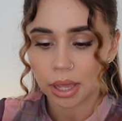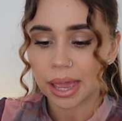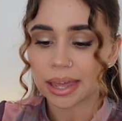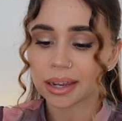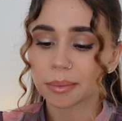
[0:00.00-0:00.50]

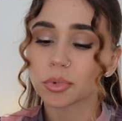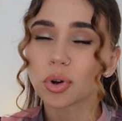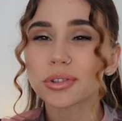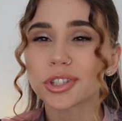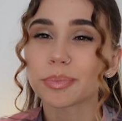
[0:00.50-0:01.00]
And I'm
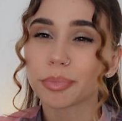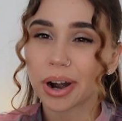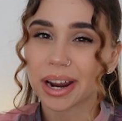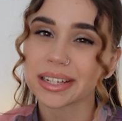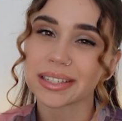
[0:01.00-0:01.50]
not
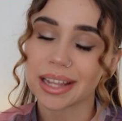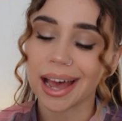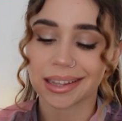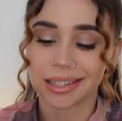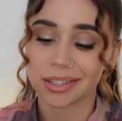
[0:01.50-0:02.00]
surprised
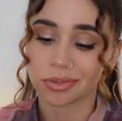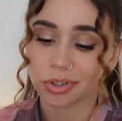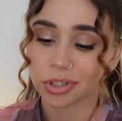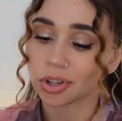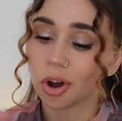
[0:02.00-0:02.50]
at this
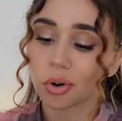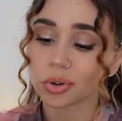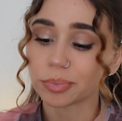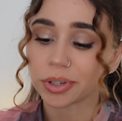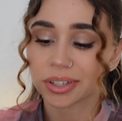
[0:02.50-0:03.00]

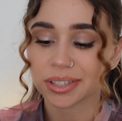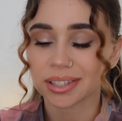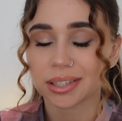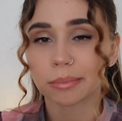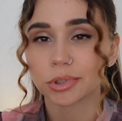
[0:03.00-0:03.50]
result
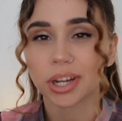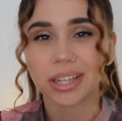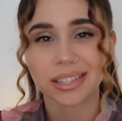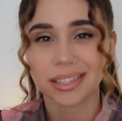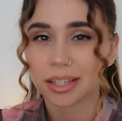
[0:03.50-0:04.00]
because Snapchat
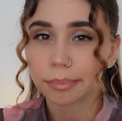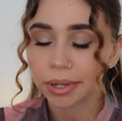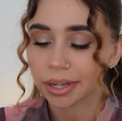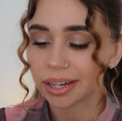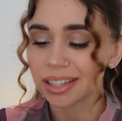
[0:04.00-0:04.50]
is
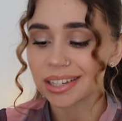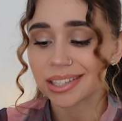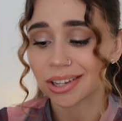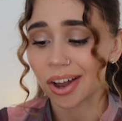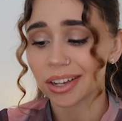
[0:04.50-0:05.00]
typically
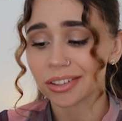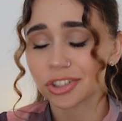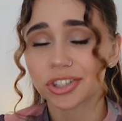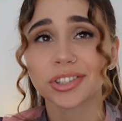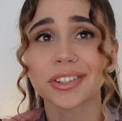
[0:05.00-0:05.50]
designed
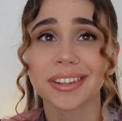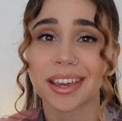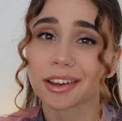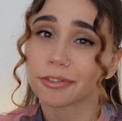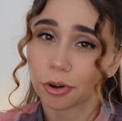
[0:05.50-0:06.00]
just to
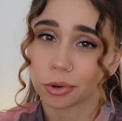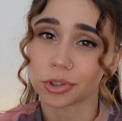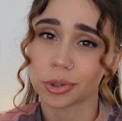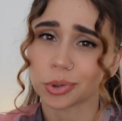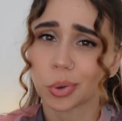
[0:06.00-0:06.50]
take a
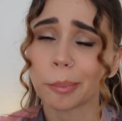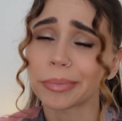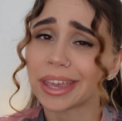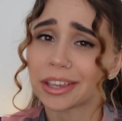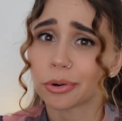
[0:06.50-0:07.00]
photo to
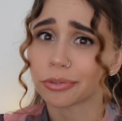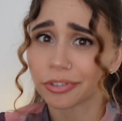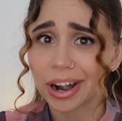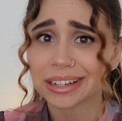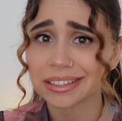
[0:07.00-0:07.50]
update your
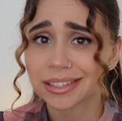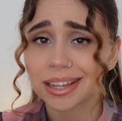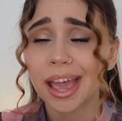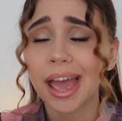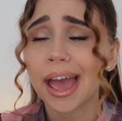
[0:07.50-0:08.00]
friends,
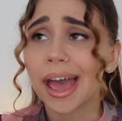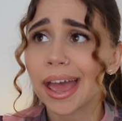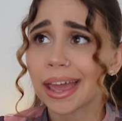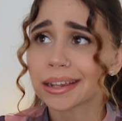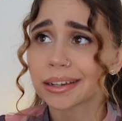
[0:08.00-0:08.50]

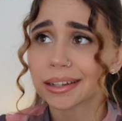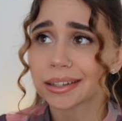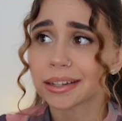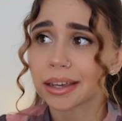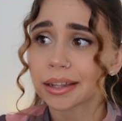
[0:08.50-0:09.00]
and I
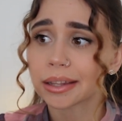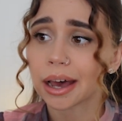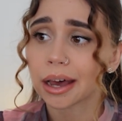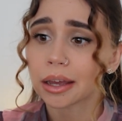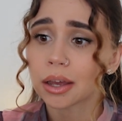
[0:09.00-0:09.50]
did hear
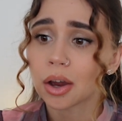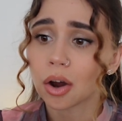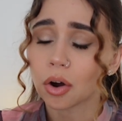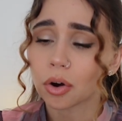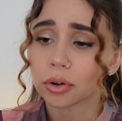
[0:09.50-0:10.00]
that
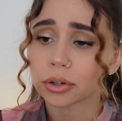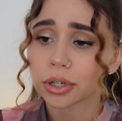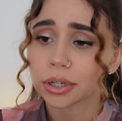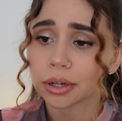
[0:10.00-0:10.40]
on